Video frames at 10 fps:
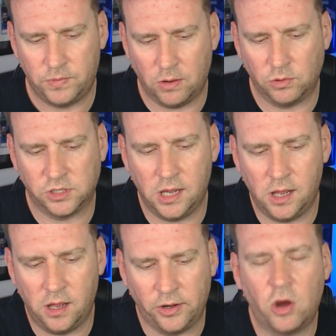There was
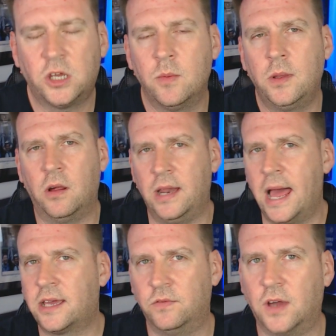a
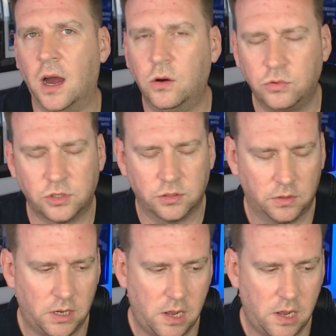lack of goals.